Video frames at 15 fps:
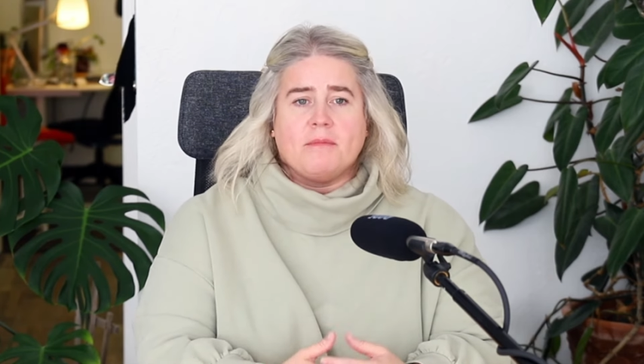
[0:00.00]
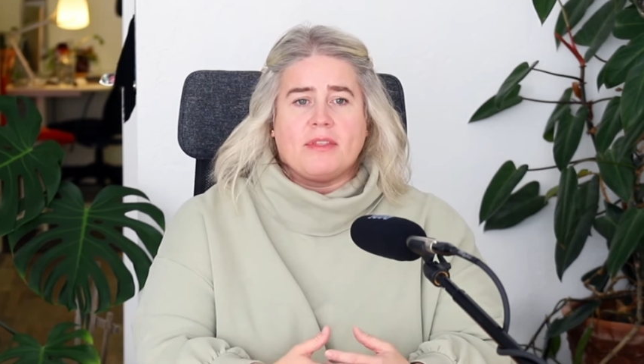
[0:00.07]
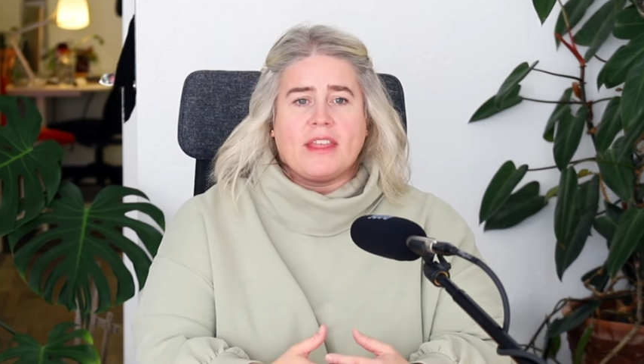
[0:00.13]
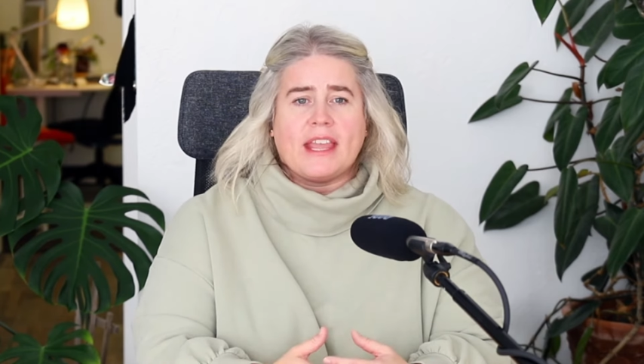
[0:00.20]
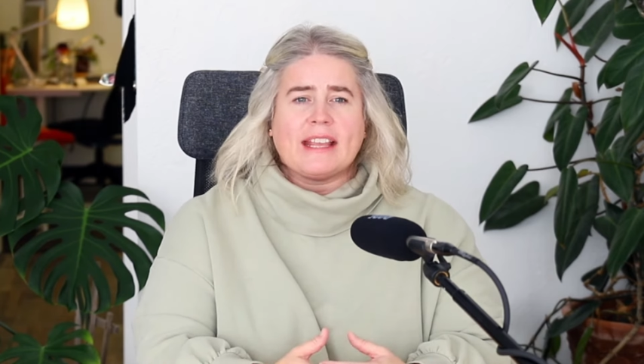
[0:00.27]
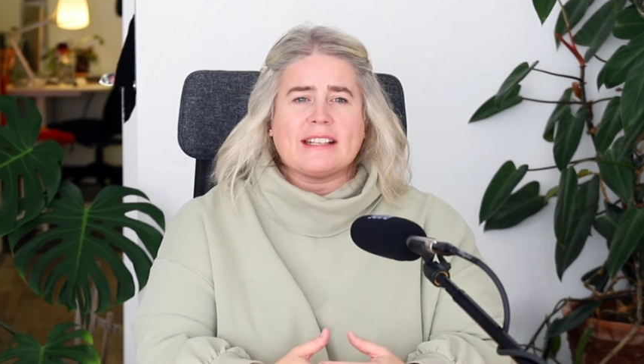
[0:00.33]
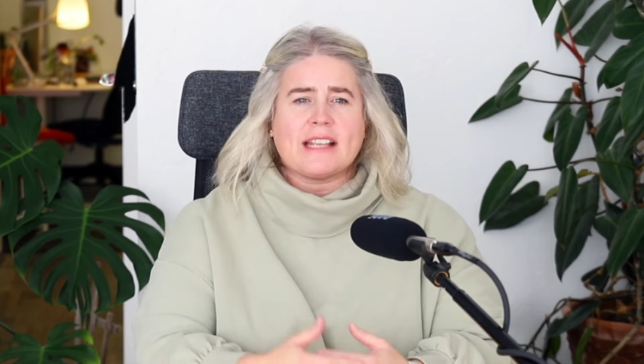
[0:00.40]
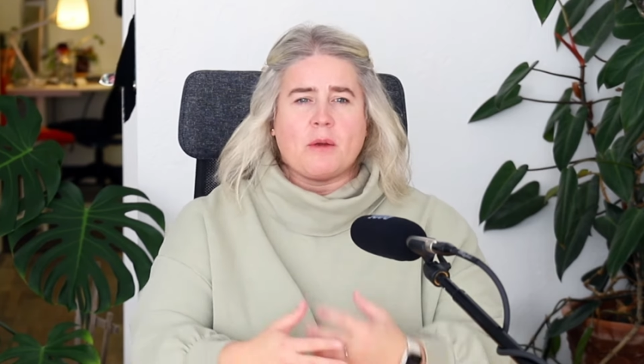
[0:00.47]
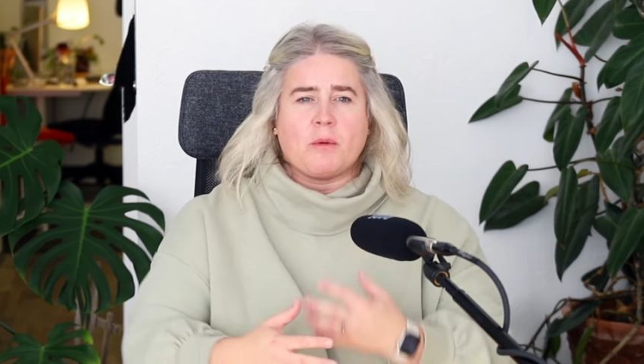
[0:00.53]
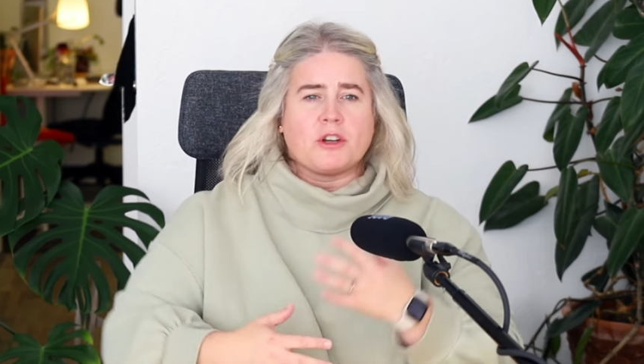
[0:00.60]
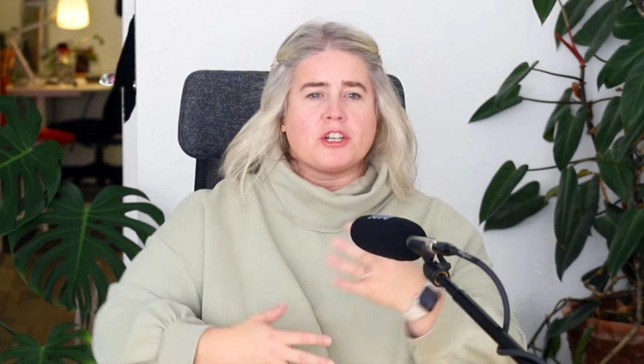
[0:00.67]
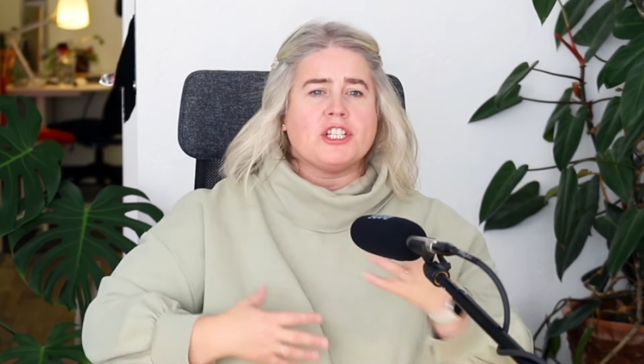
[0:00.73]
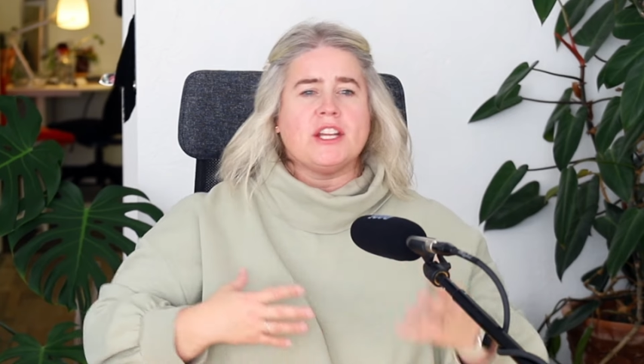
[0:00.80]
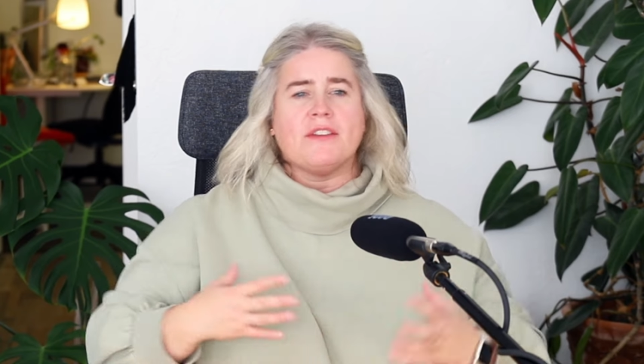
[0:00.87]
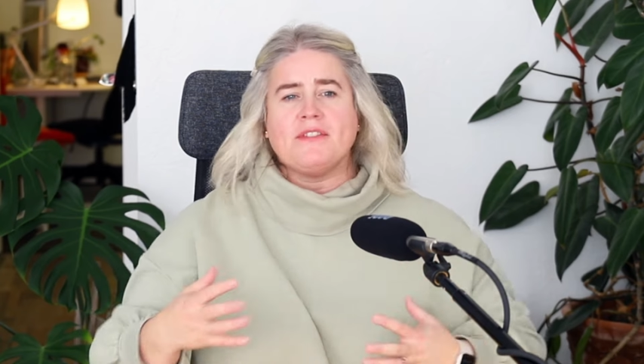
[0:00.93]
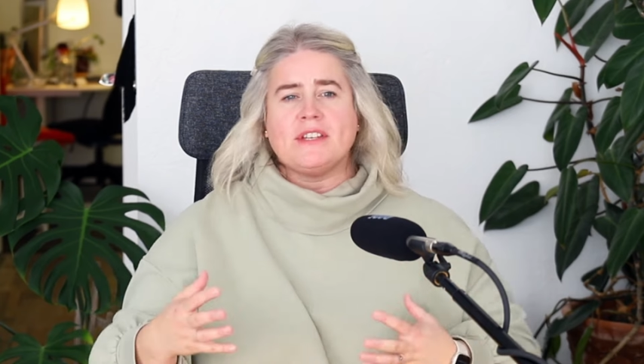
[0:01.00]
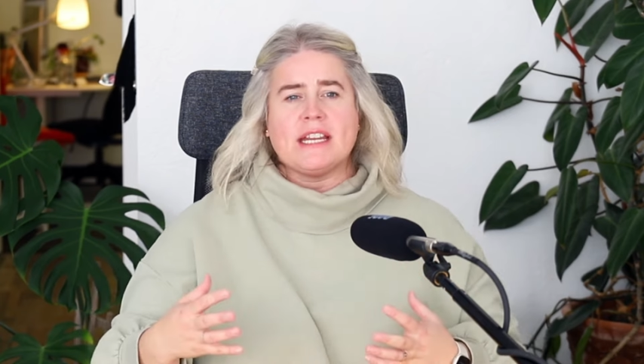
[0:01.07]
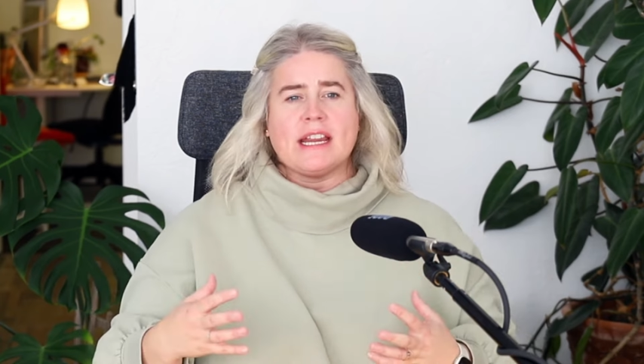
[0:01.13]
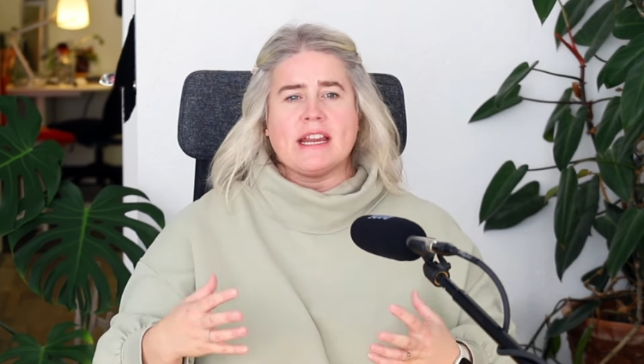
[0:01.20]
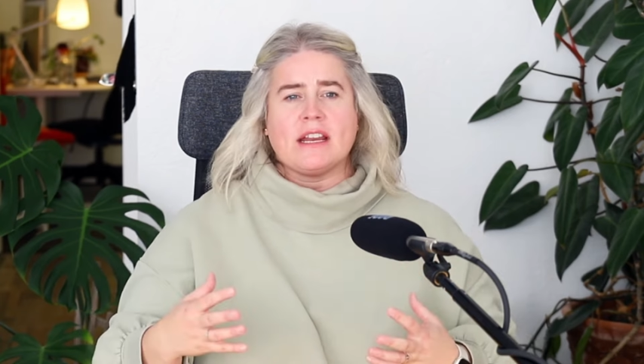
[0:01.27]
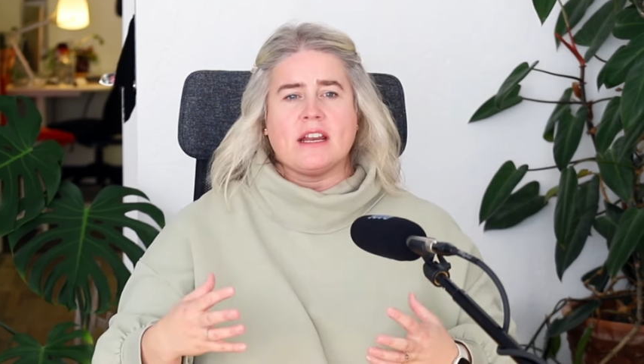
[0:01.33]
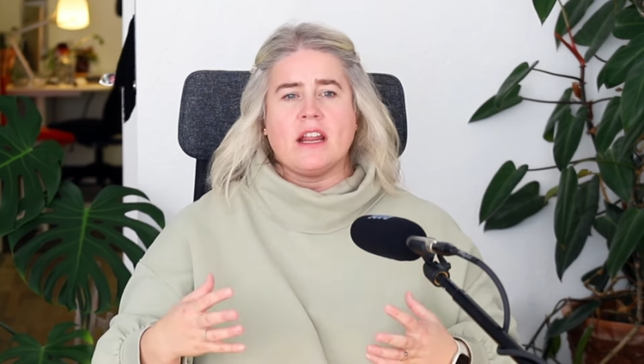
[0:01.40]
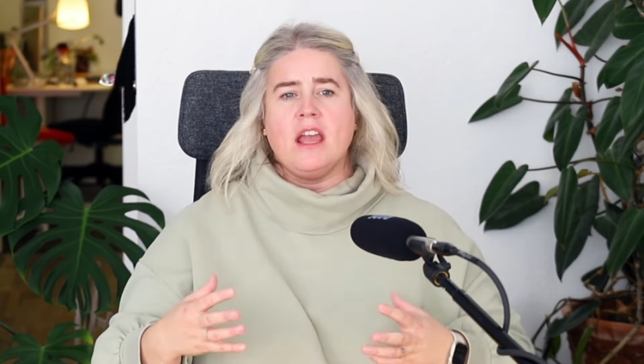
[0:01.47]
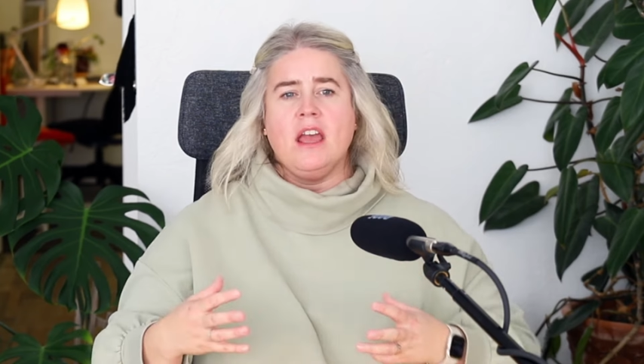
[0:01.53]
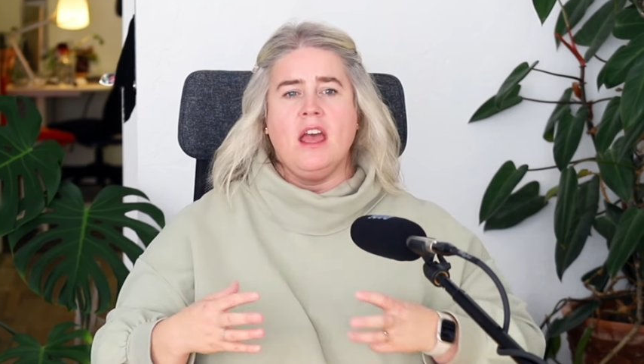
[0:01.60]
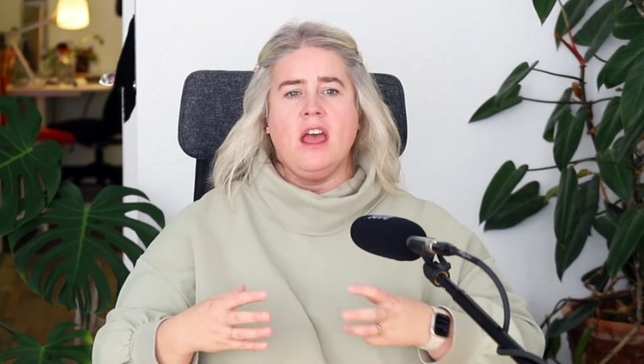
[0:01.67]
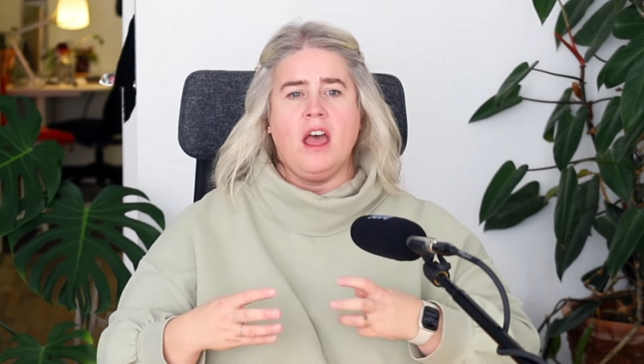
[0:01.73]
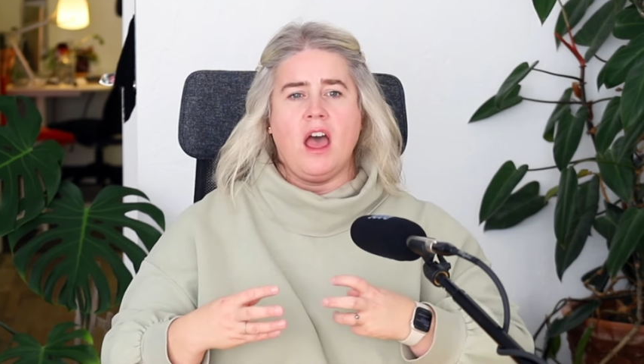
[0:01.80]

things that were shifting